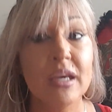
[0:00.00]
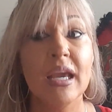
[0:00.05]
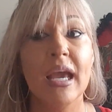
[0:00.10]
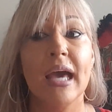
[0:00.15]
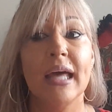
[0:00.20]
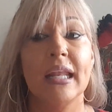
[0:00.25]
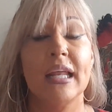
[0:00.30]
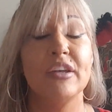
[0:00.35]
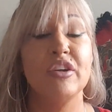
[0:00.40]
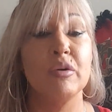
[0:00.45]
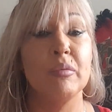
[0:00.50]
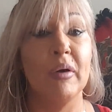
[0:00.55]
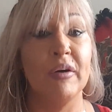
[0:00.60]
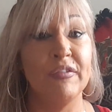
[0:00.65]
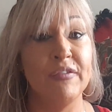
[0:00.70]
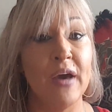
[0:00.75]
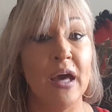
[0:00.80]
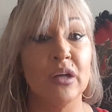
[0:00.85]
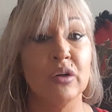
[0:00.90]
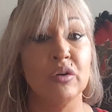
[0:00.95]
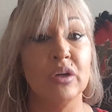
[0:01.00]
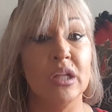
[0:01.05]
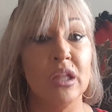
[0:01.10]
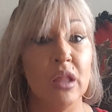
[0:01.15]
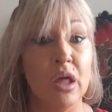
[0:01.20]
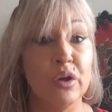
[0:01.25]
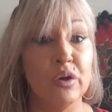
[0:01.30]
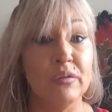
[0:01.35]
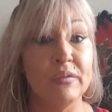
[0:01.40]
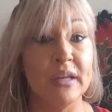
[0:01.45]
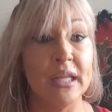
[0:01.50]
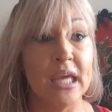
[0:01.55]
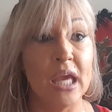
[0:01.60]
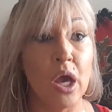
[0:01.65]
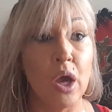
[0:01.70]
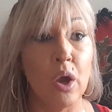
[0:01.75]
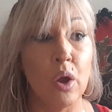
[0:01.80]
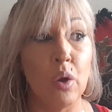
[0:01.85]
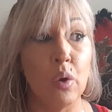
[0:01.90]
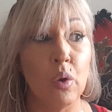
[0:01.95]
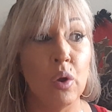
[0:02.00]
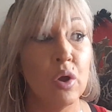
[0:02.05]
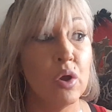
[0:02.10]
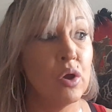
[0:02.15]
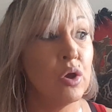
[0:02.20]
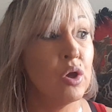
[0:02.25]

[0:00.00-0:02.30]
and I do my final declutter video,